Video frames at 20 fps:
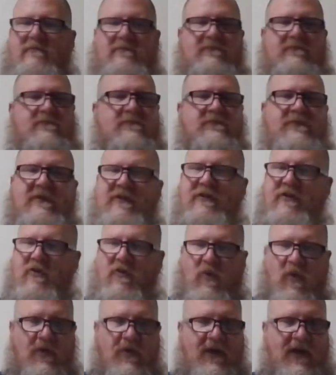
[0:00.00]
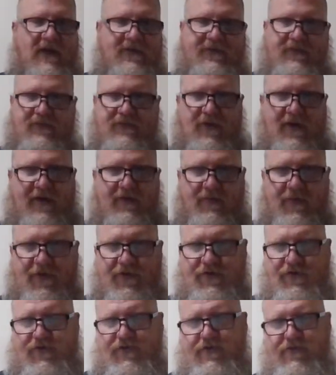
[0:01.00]
and you won't have to try to
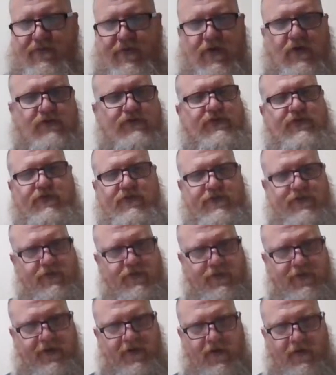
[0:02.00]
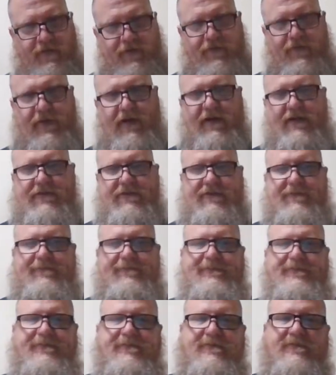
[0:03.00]
register to vote. You do the other
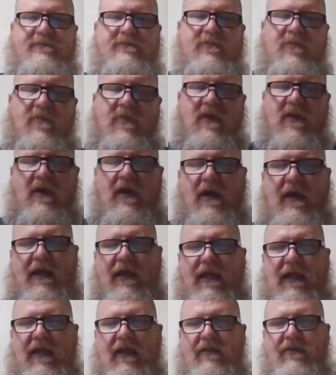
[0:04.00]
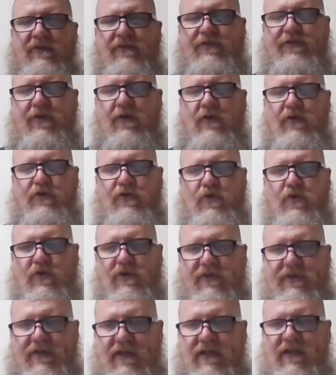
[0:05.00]
things. And so you
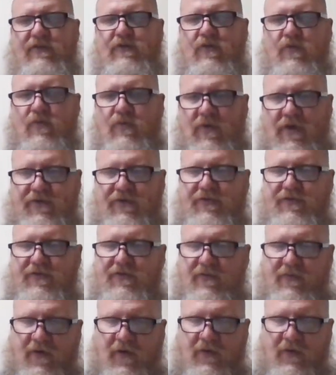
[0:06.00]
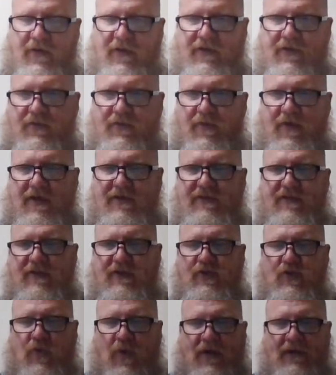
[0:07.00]
will need to register to vote. And the reason
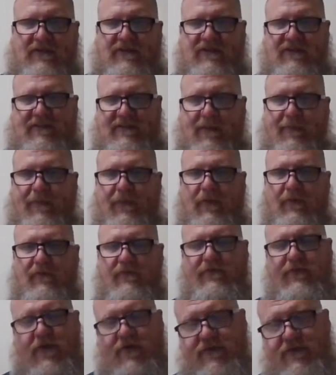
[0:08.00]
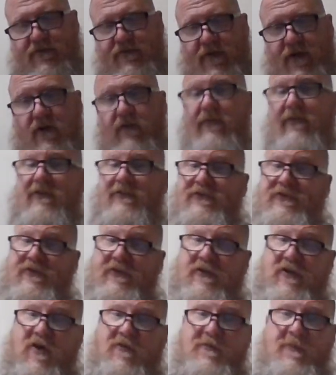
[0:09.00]
is quite simple. First of all, this is
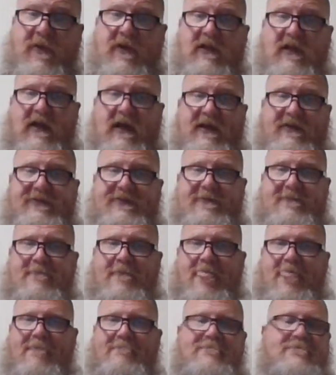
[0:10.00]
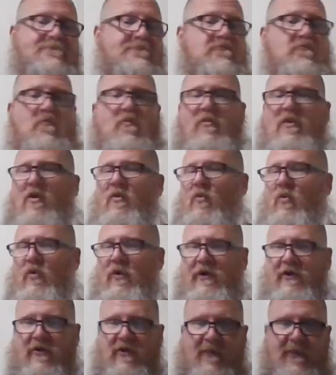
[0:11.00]
a government class.
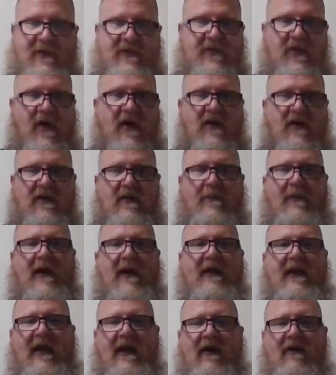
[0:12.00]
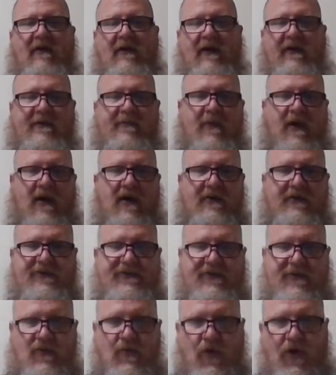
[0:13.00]
We're going to be talking about how our
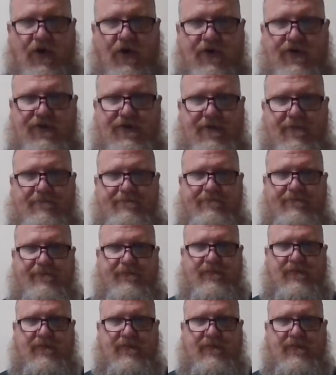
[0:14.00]
democracy works.